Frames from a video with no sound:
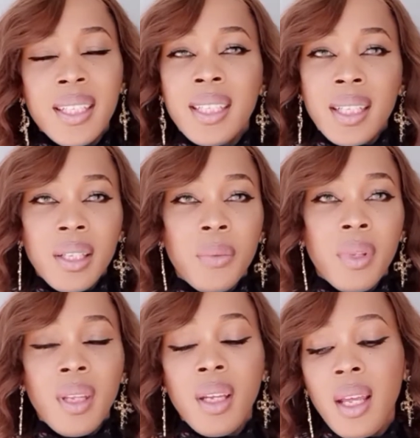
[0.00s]
dealing
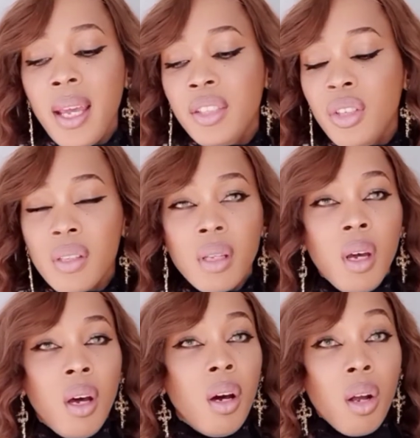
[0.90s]
with it, and just
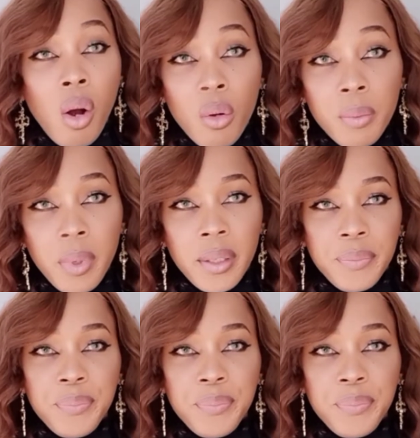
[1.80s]
coping,